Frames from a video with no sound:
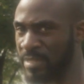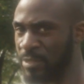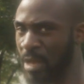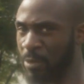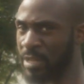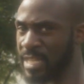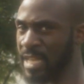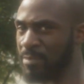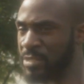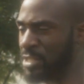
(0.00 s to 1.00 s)
So now we're gonna
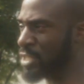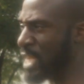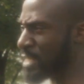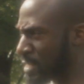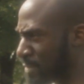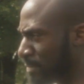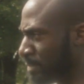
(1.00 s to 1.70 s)
take it up to the chest.